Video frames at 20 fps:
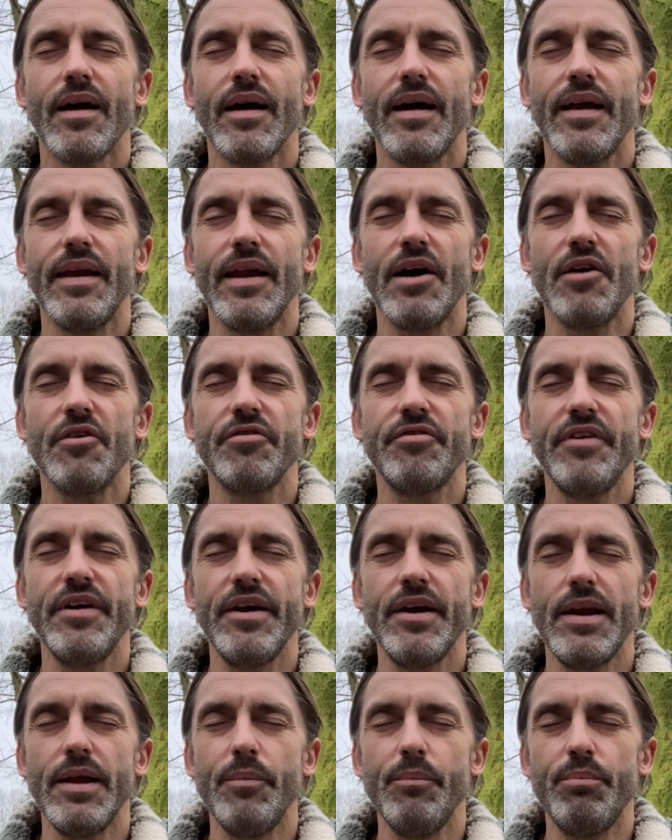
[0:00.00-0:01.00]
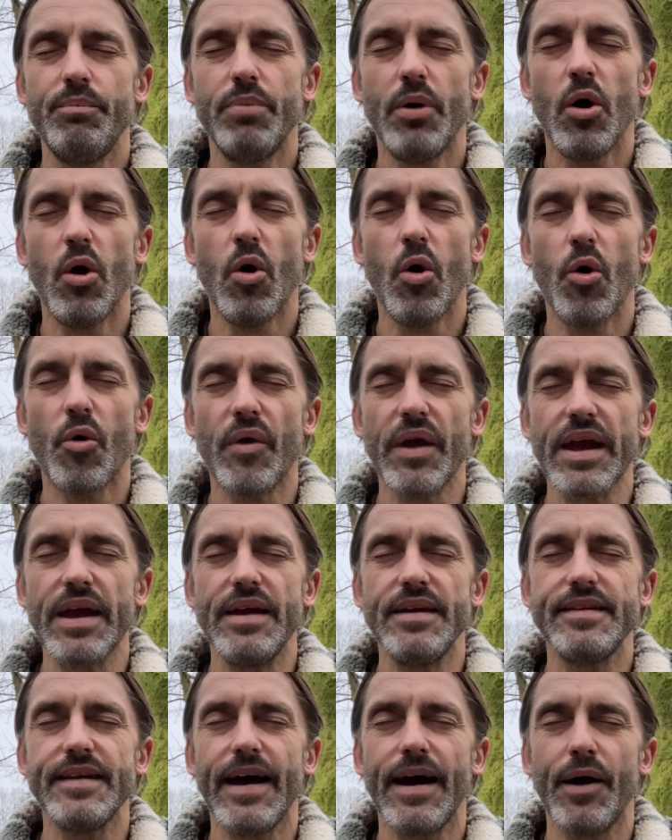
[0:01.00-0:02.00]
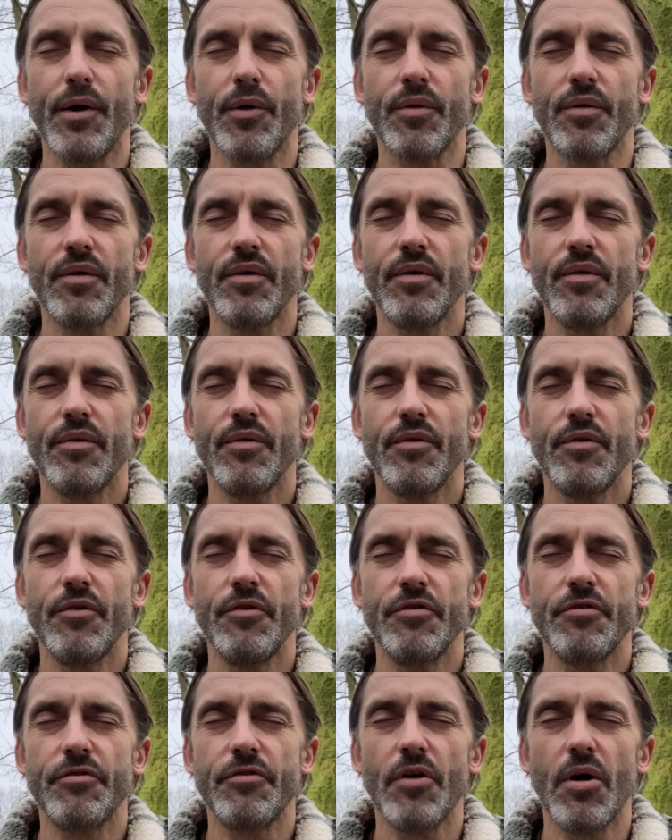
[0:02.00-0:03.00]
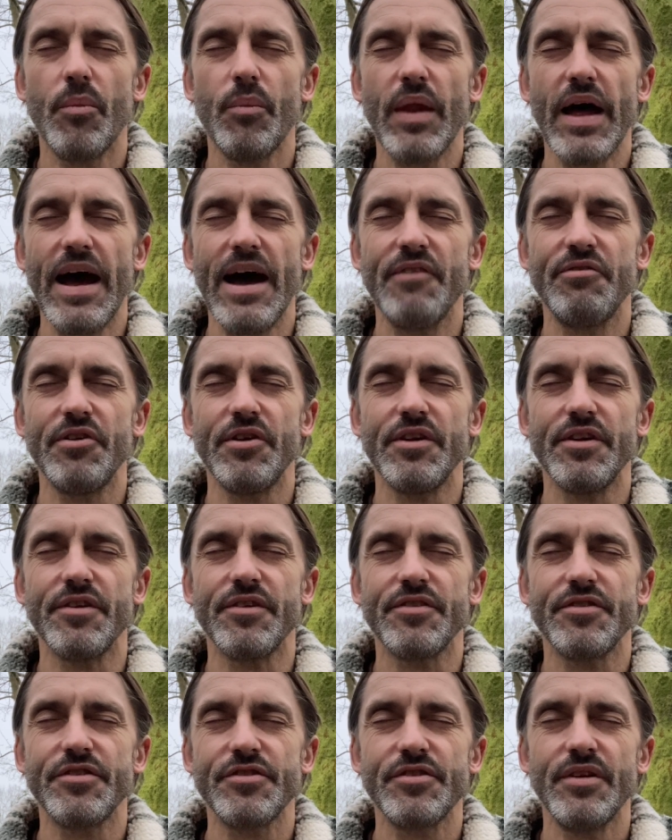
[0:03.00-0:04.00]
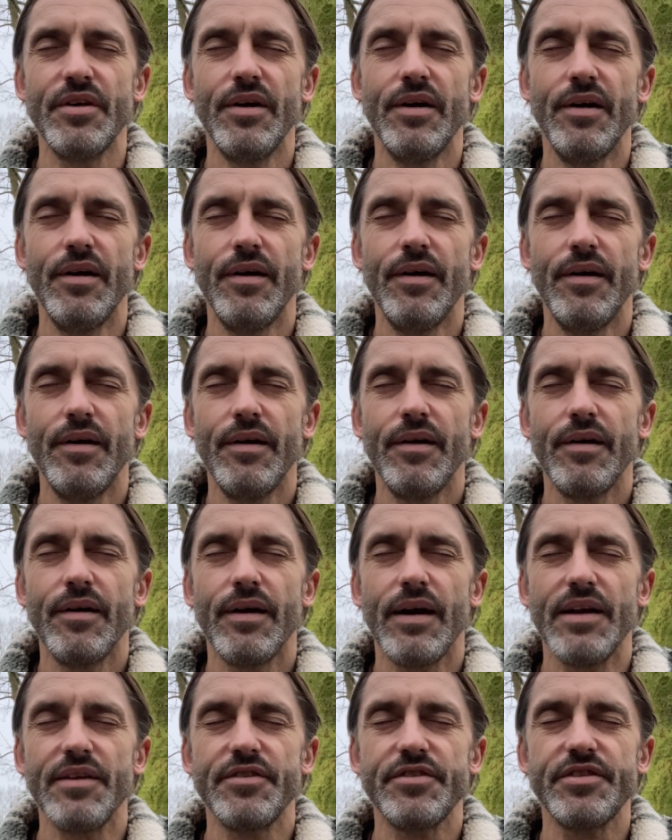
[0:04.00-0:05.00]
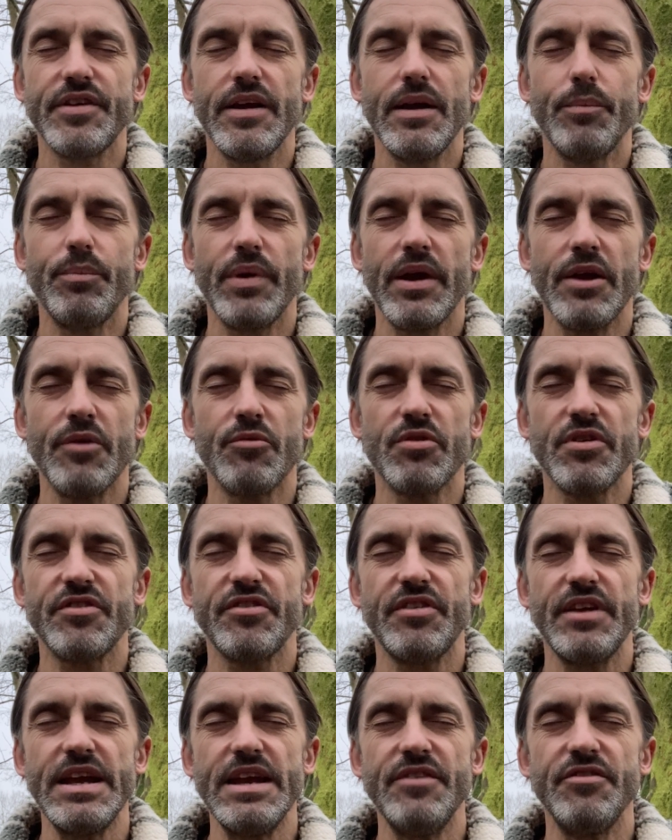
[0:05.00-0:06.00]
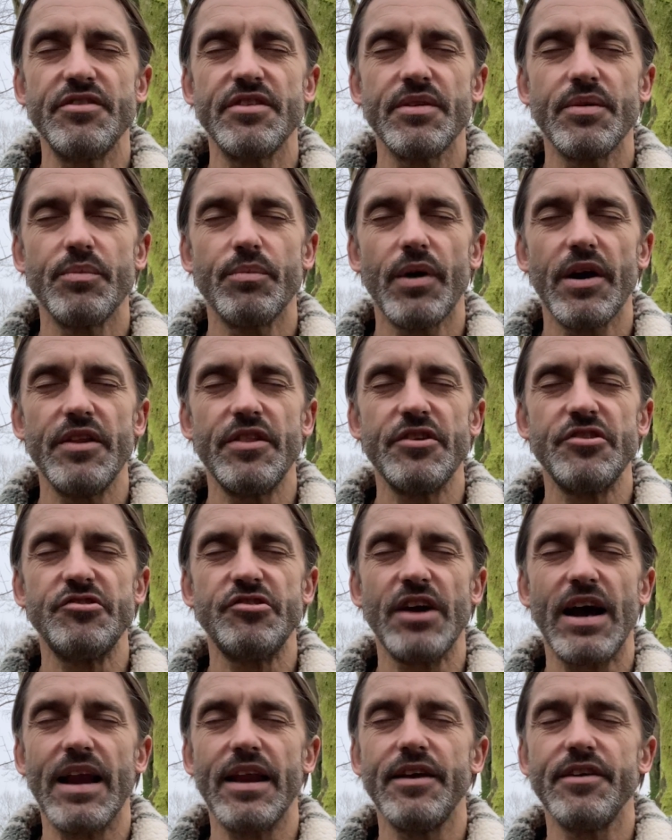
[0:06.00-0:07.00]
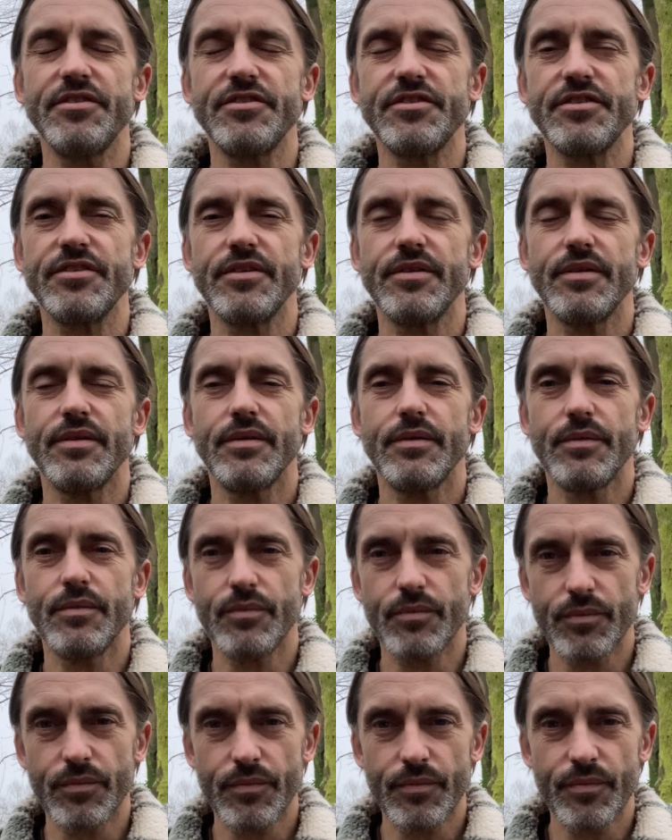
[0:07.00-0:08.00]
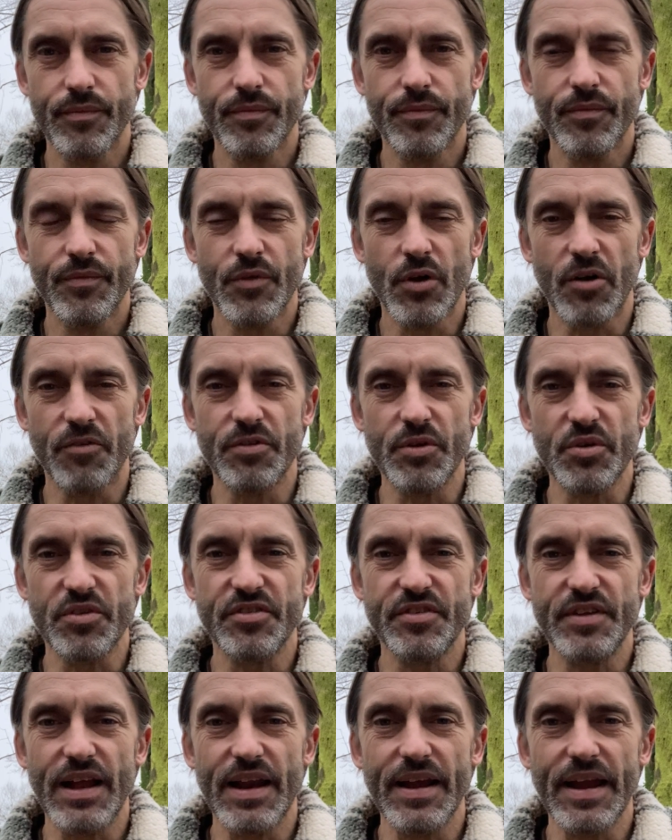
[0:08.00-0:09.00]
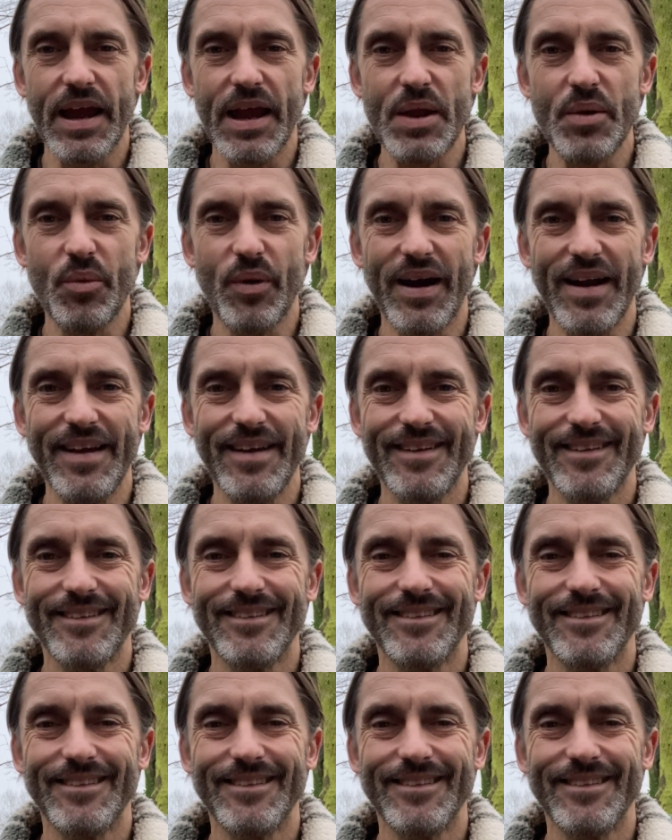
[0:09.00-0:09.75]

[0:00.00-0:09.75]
And now feel him pouring it down from the heavens and see it being received by the chalice of your stellar gateway,